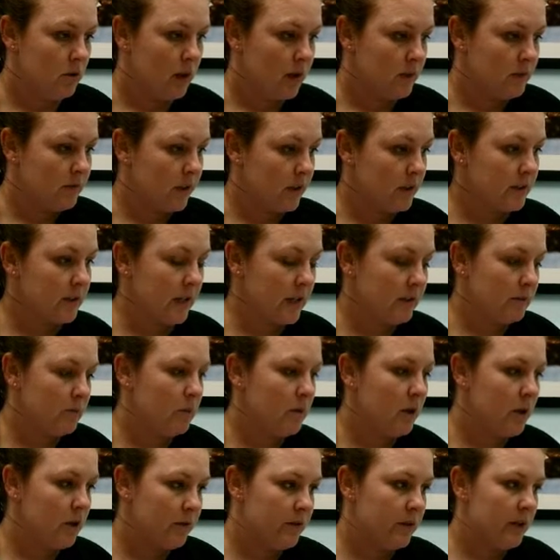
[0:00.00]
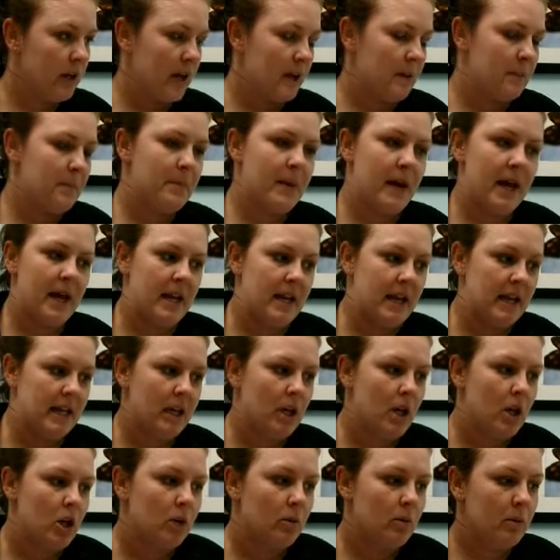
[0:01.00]
As far as I went over kind of
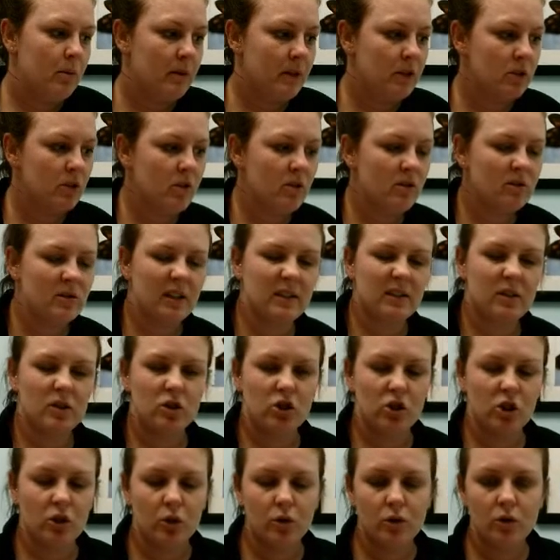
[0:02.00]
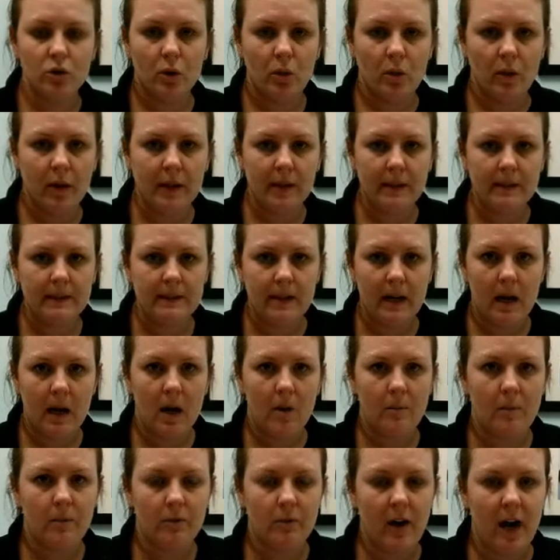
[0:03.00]
bedding, you want to make sure there's lots of chew toys.
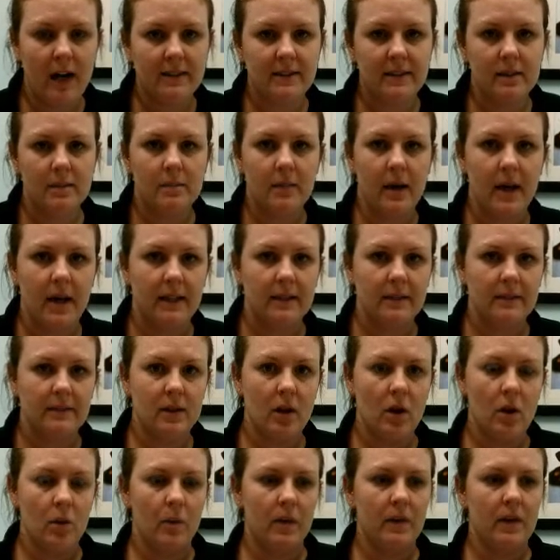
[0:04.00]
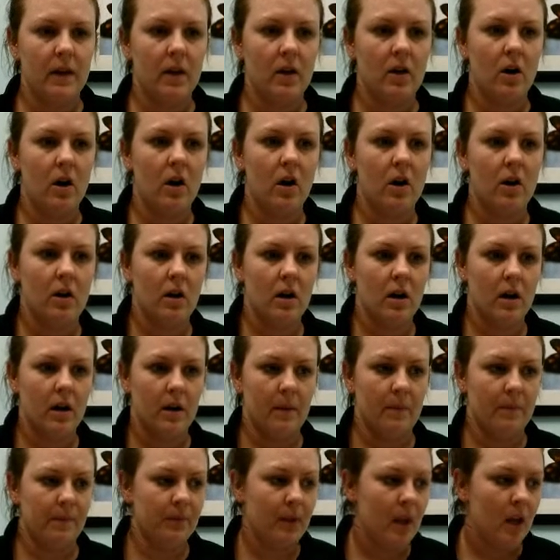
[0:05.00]
Rats and mice are what they call
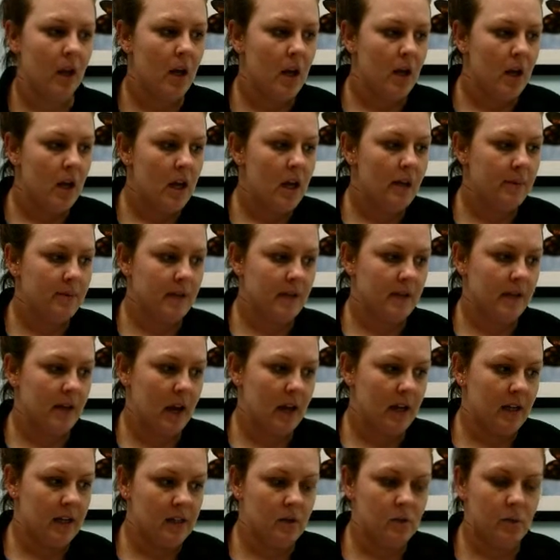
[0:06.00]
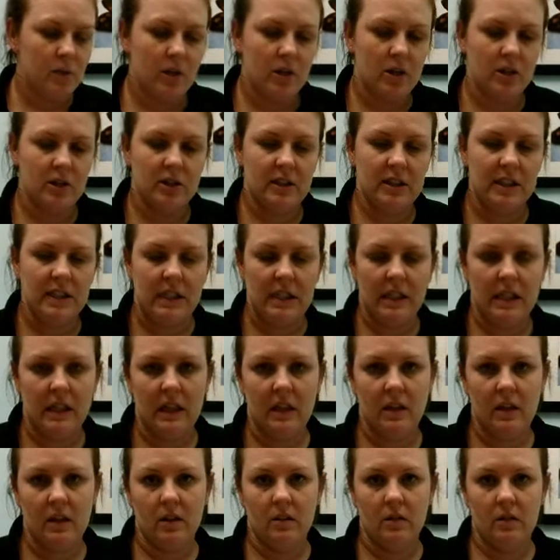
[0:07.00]
hypsodontics, where their
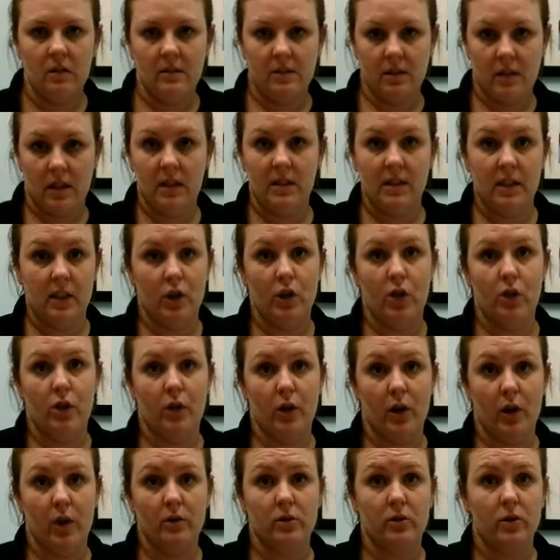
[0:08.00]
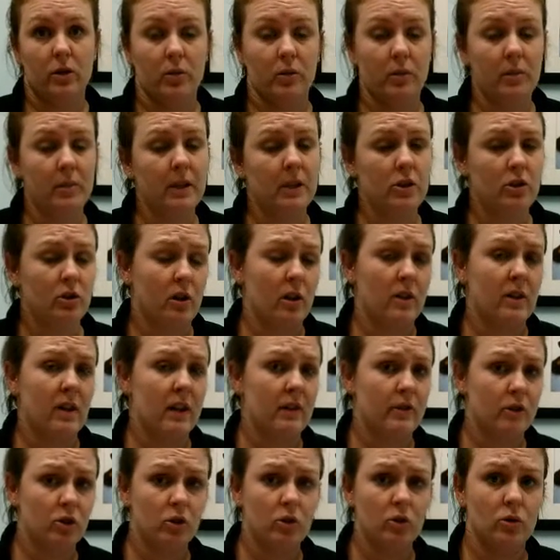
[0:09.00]
teeth continue to grow. So you want to make sure that they
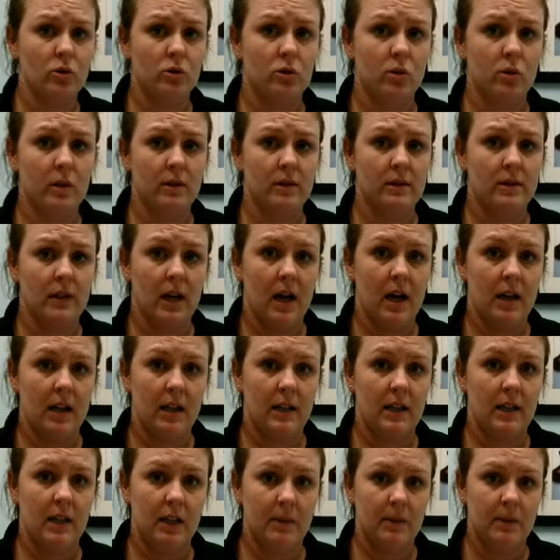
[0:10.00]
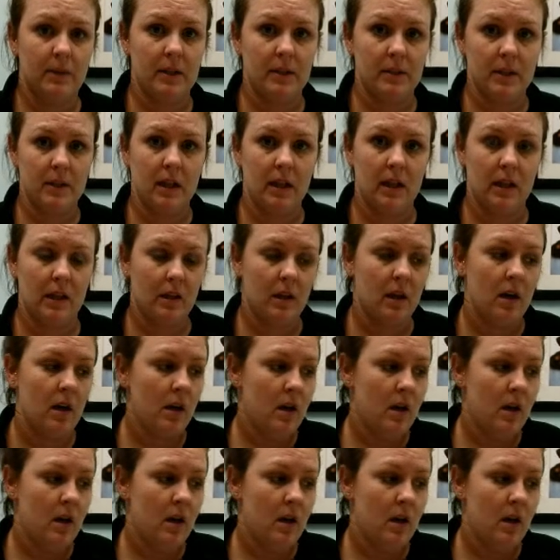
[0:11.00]
have chew toys to kind of keep the teeth